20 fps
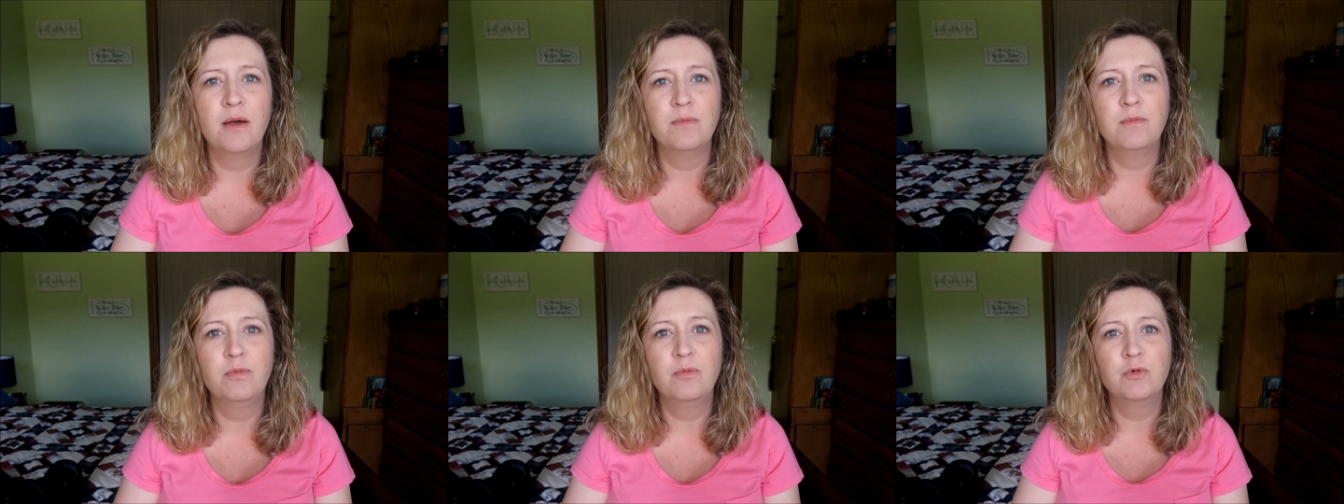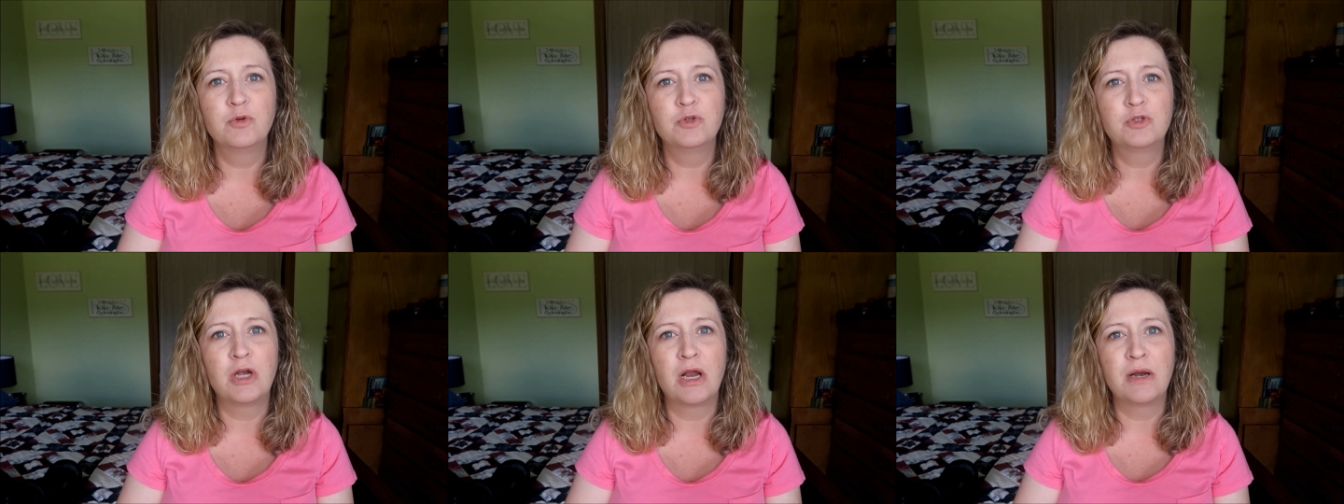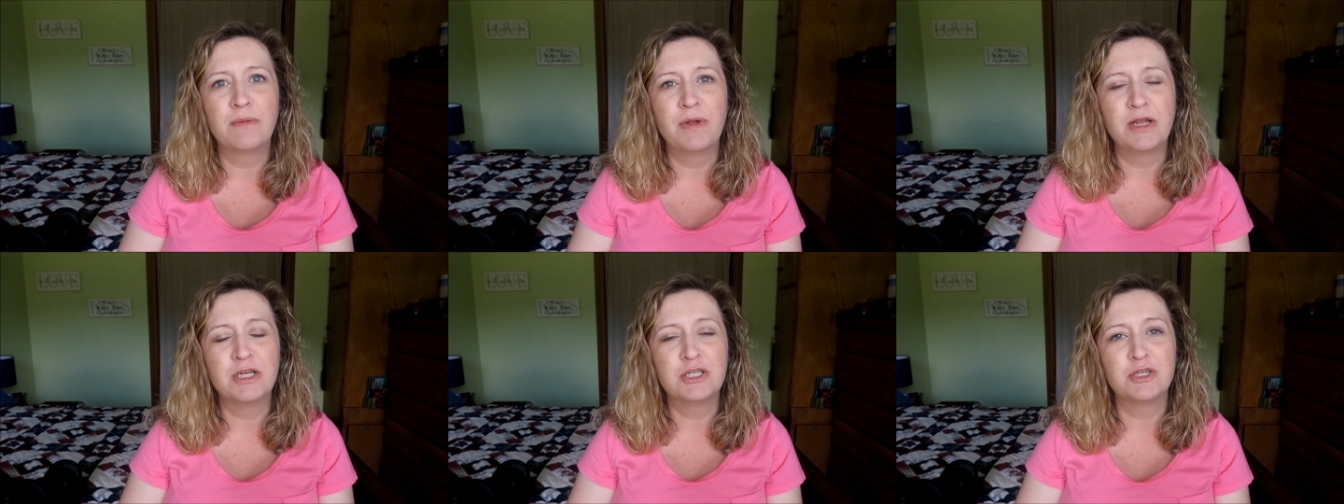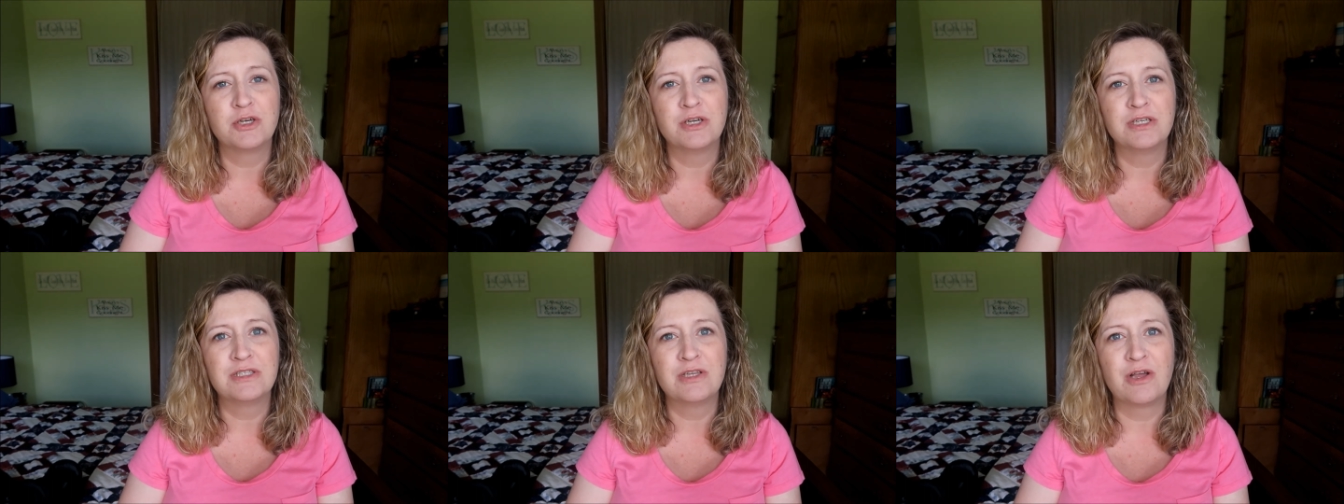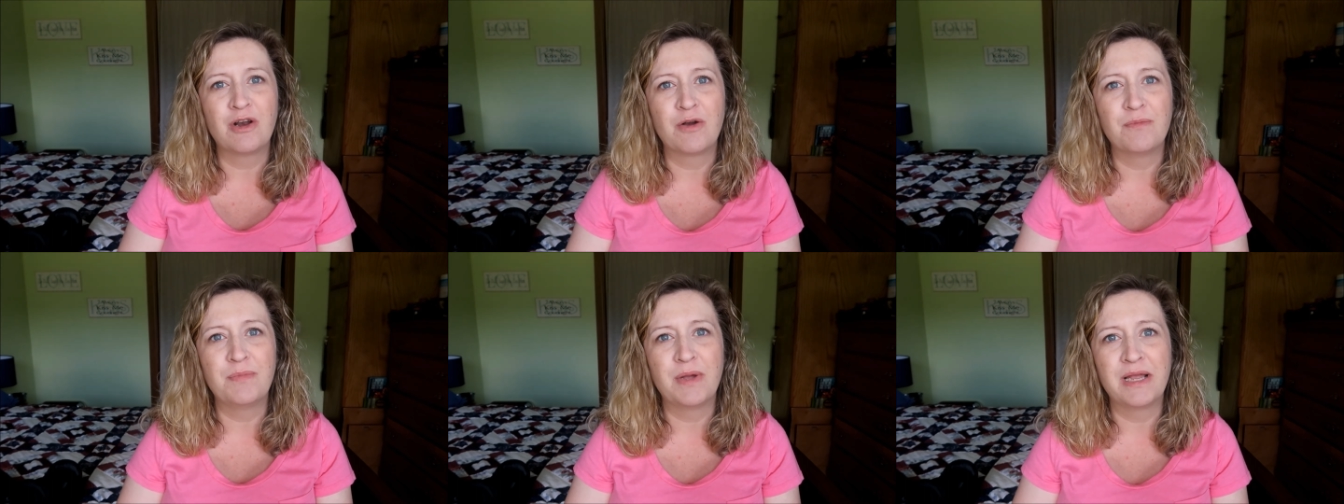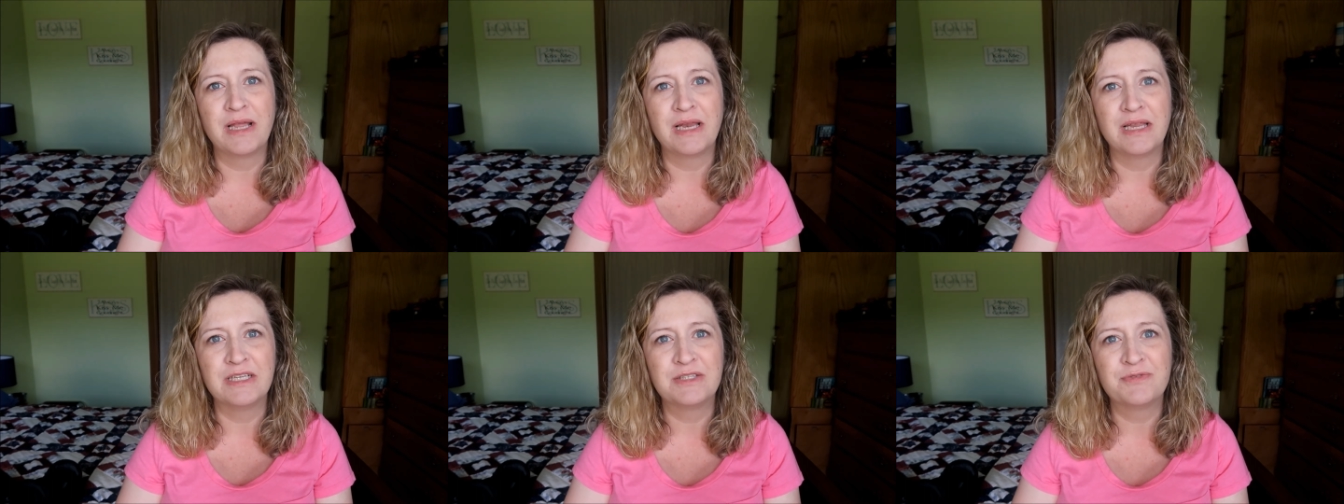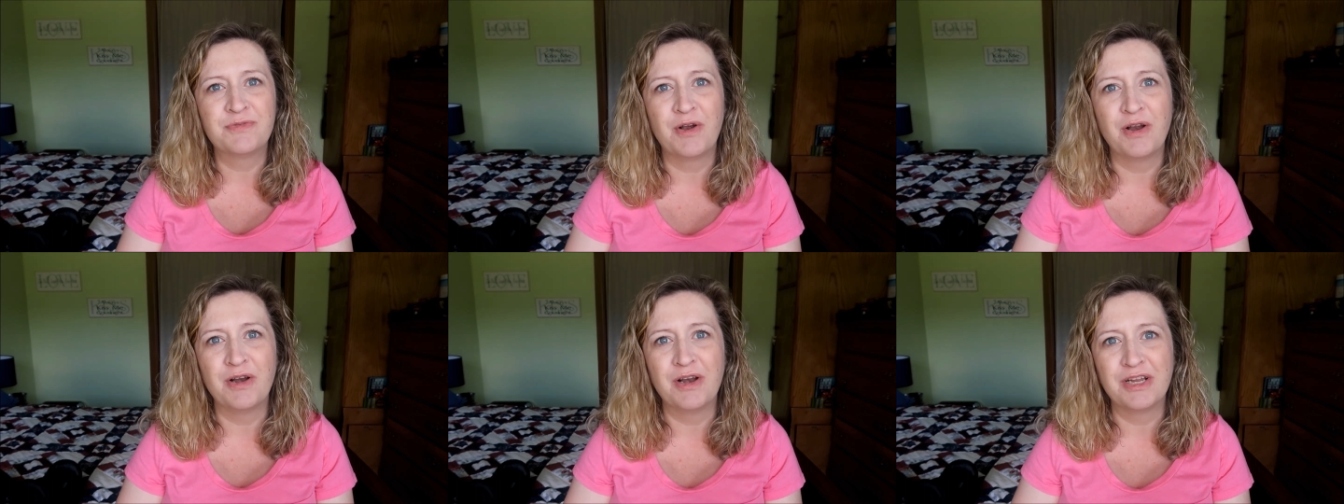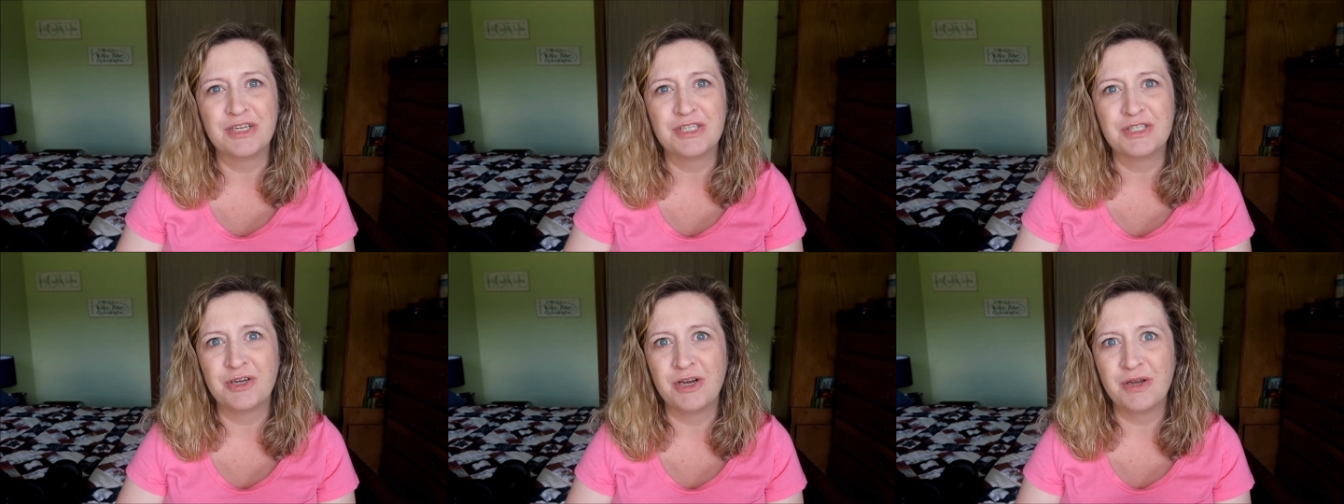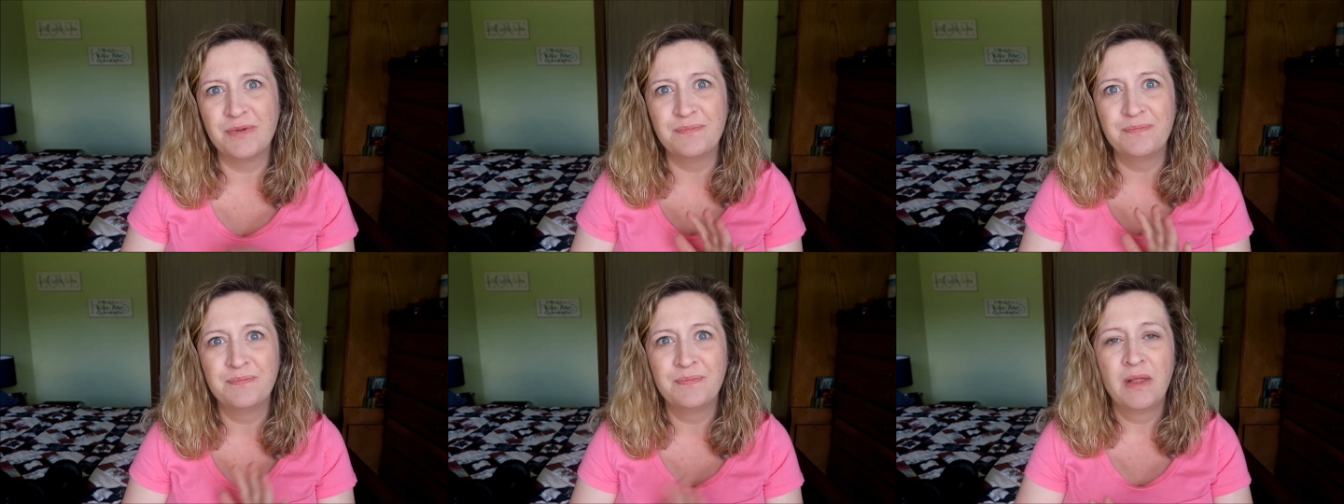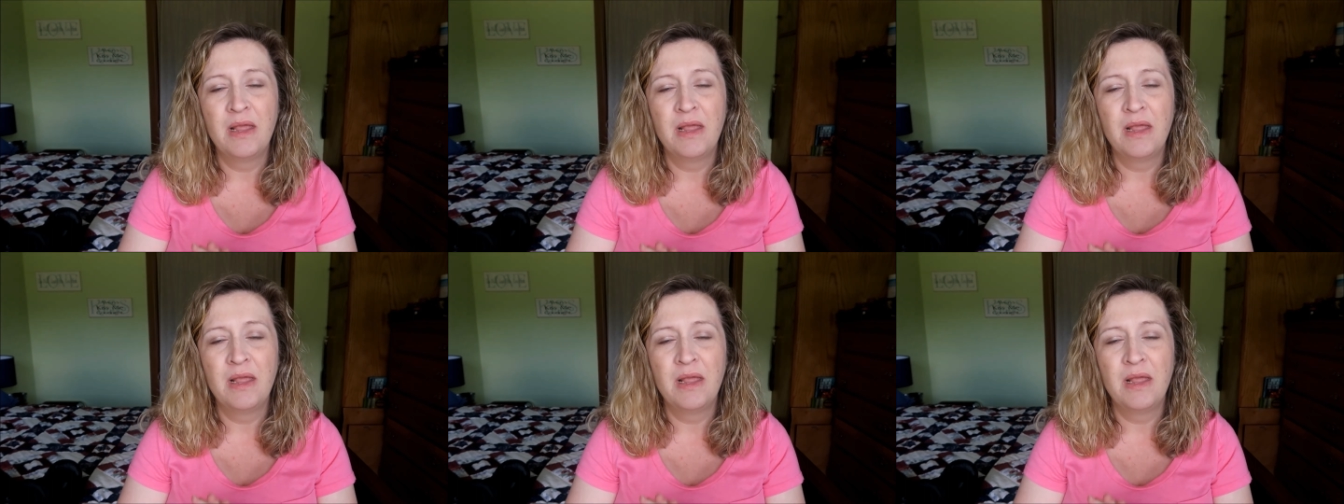we'll try to make sure it's on our bucket list for our next trip.